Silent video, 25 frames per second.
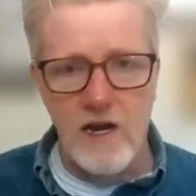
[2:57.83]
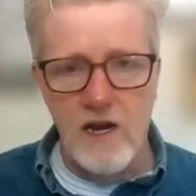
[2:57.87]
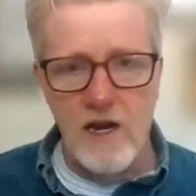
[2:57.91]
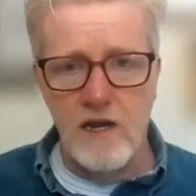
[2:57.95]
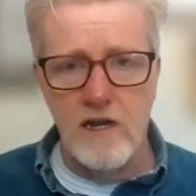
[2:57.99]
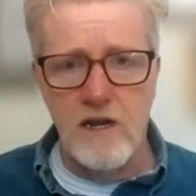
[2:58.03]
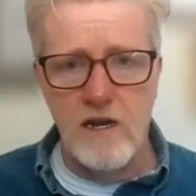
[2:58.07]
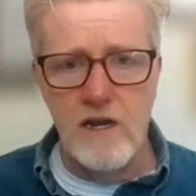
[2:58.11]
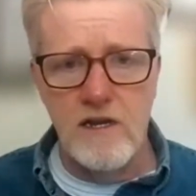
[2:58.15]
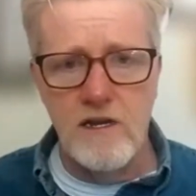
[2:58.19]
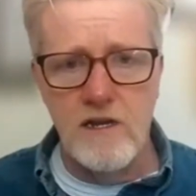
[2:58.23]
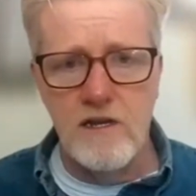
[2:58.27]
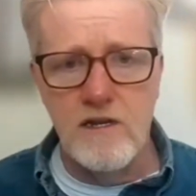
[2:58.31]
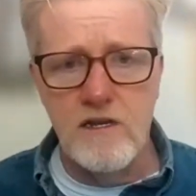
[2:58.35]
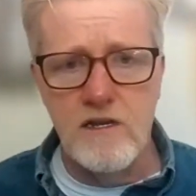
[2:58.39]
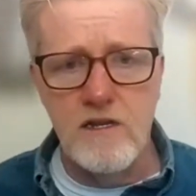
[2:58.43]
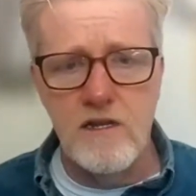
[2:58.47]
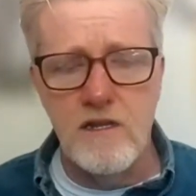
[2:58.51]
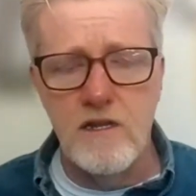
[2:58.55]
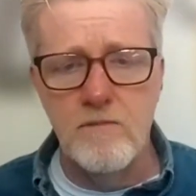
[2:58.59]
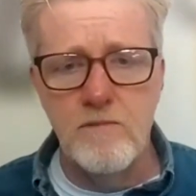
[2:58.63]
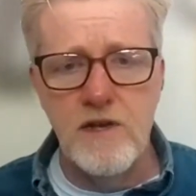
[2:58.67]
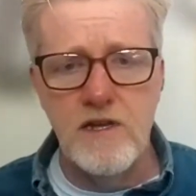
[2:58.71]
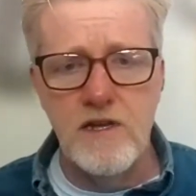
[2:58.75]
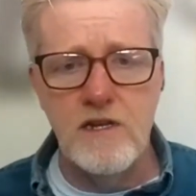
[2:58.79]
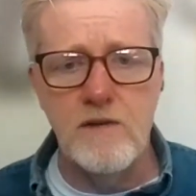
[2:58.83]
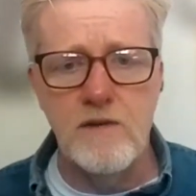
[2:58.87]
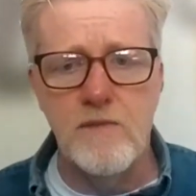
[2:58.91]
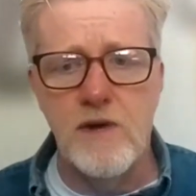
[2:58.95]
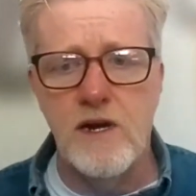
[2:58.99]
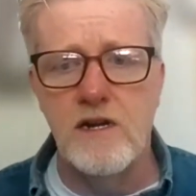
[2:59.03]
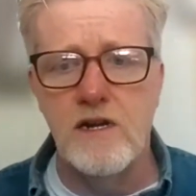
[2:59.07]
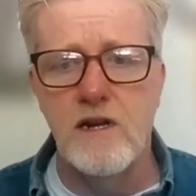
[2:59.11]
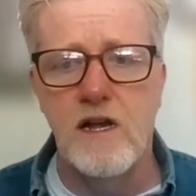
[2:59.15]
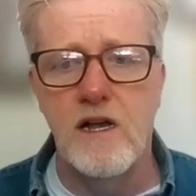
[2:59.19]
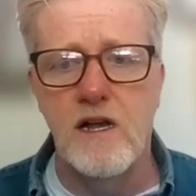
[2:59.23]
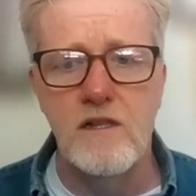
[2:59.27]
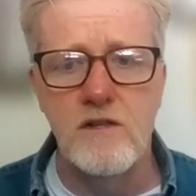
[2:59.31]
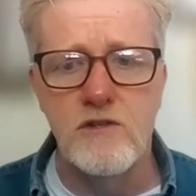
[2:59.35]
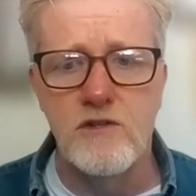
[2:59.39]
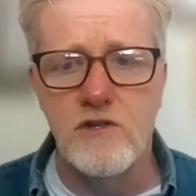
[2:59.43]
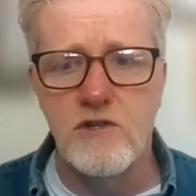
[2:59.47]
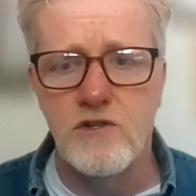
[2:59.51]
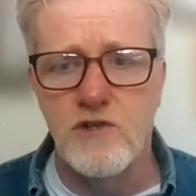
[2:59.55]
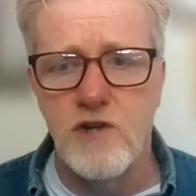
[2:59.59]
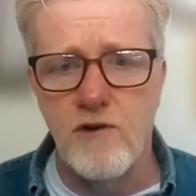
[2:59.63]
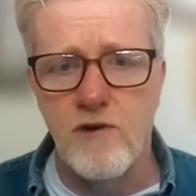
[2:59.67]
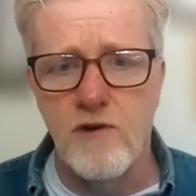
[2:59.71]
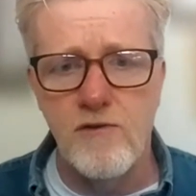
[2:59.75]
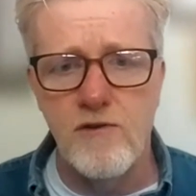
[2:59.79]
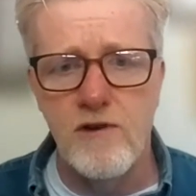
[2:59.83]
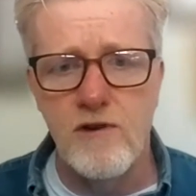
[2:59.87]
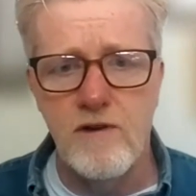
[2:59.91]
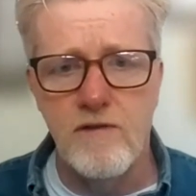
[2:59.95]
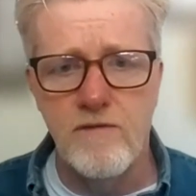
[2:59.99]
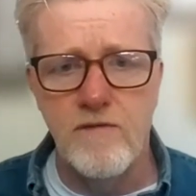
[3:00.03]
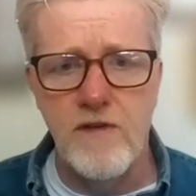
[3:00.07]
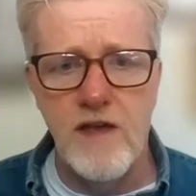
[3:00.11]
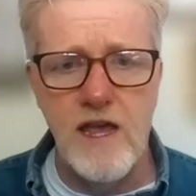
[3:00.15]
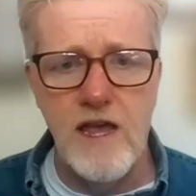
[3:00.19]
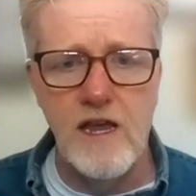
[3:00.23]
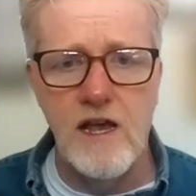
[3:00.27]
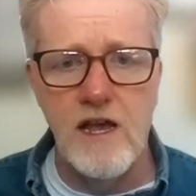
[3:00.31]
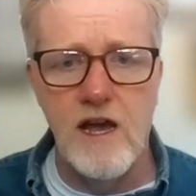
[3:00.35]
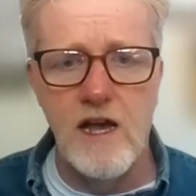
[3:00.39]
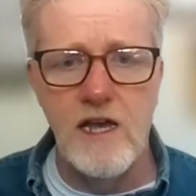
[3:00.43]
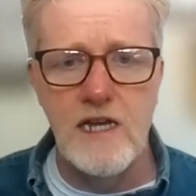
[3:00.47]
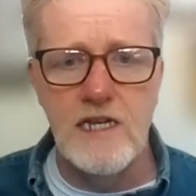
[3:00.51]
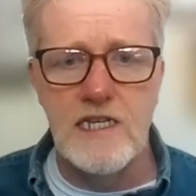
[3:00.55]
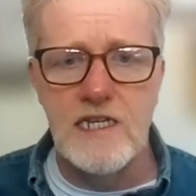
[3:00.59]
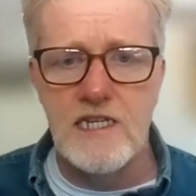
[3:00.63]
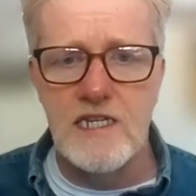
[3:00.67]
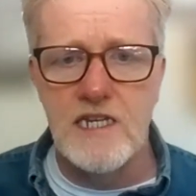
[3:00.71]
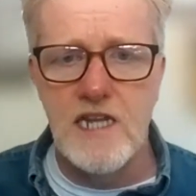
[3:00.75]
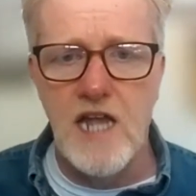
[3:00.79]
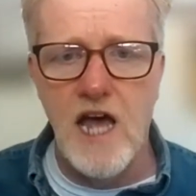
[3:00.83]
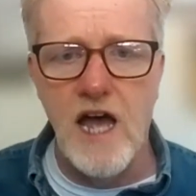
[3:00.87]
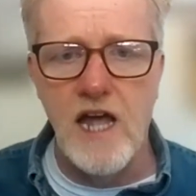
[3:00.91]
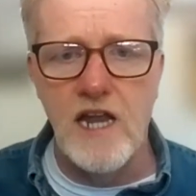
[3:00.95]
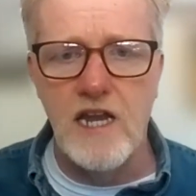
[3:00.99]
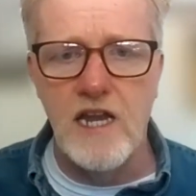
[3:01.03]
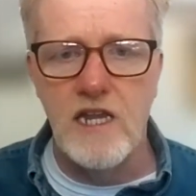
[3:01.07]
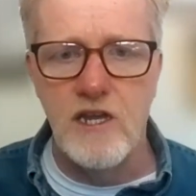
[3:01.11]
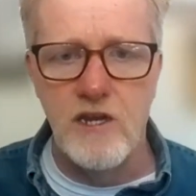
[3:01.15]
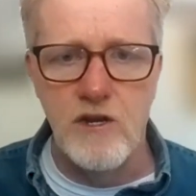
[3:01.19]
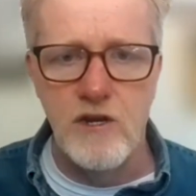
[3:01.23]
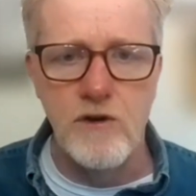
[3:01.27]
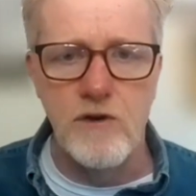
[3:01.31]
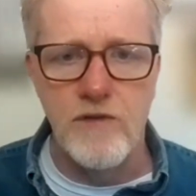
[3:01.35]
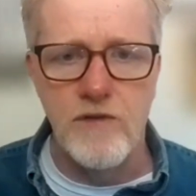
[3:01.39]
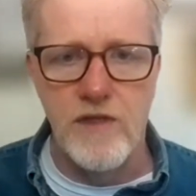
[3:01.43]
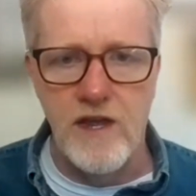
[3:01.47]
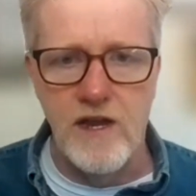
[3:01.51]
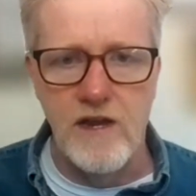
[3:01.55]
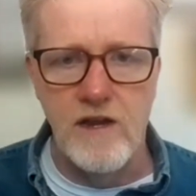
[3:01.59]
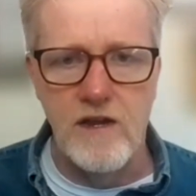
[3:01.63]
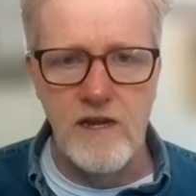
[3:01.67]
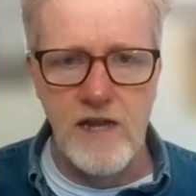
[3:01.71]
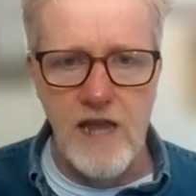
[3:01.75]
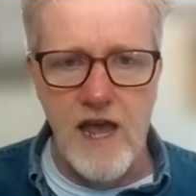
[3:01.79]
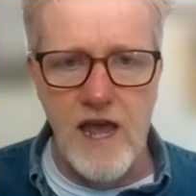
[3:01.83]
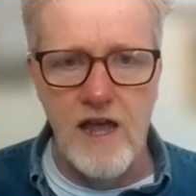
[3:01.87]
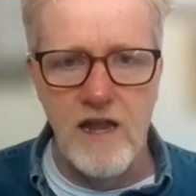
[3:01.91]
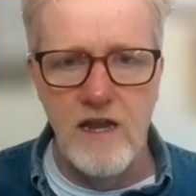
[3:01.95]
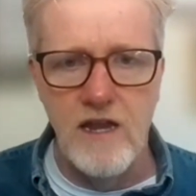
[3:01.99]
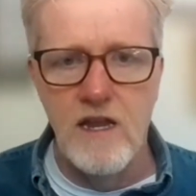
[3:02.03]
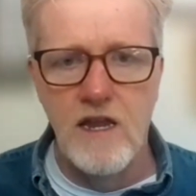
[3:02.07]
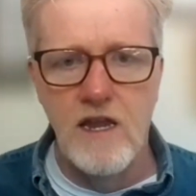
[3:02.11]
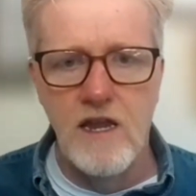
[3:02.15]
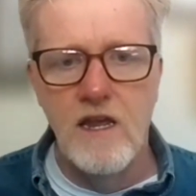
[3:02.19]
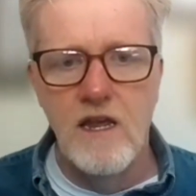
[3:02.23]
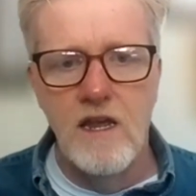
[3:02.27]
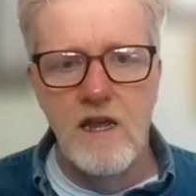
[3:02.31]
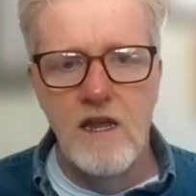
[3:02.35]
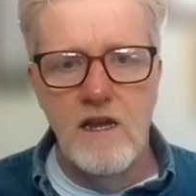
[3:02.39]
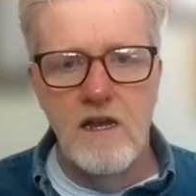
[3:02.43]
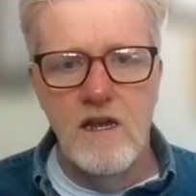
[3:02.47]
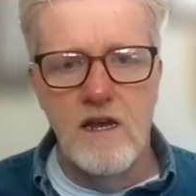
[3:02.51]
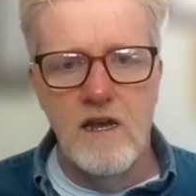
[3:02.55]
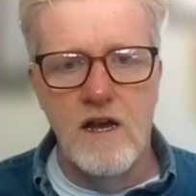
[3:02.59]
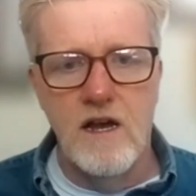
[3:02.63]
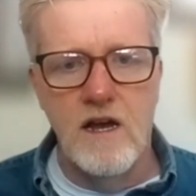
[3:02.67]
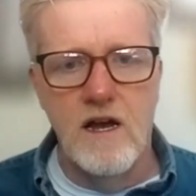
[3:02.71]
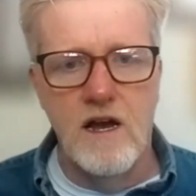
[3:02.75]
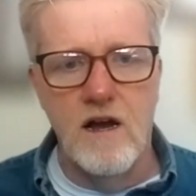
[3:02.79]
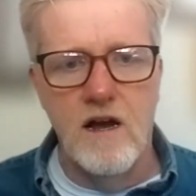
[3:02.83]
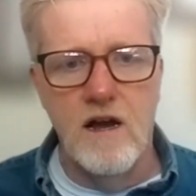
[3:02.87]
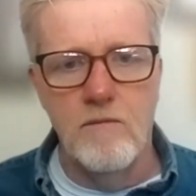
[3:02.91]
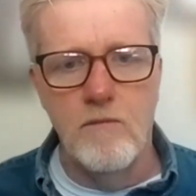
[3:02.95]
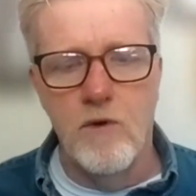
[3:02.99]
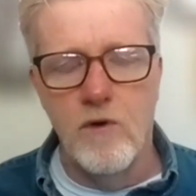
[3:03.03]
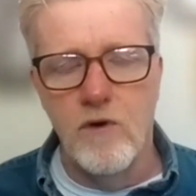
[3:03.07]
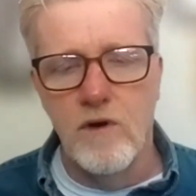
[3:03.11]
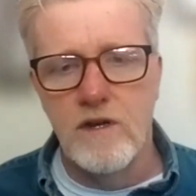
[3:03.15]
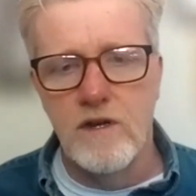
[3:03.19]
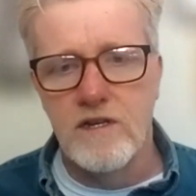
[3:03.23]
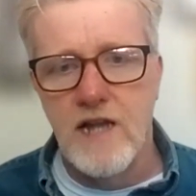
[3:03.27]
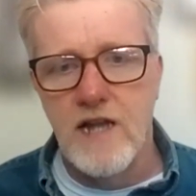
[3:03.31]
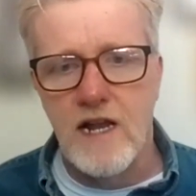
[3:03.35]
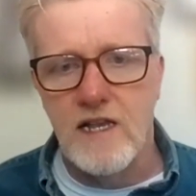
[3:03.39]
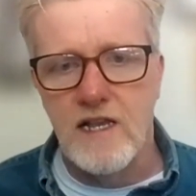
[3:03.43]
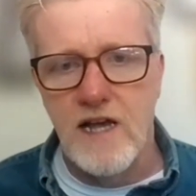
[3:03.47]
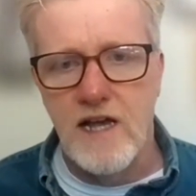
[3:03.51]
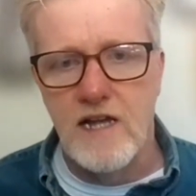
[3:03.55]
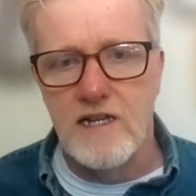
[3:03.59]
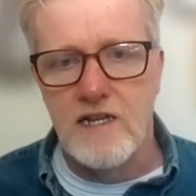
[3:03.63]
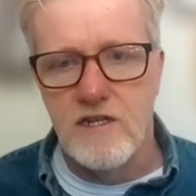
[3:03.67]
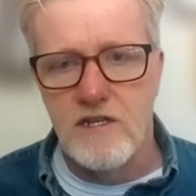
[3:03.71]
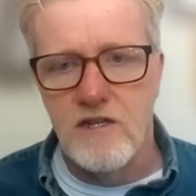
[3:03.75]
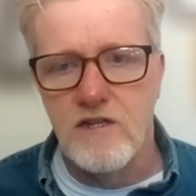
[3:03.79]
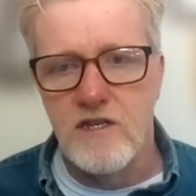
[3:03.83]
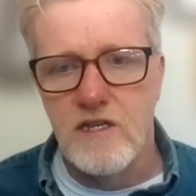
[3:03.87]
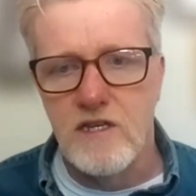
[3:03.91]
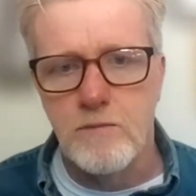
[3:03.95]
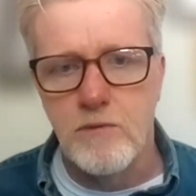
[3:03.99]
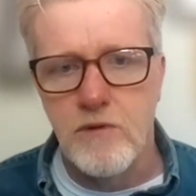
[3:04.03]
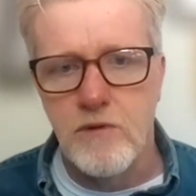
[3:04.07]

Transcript: and to the best of my knowledge, generative AI is not here that yet, um, or has not gotten to this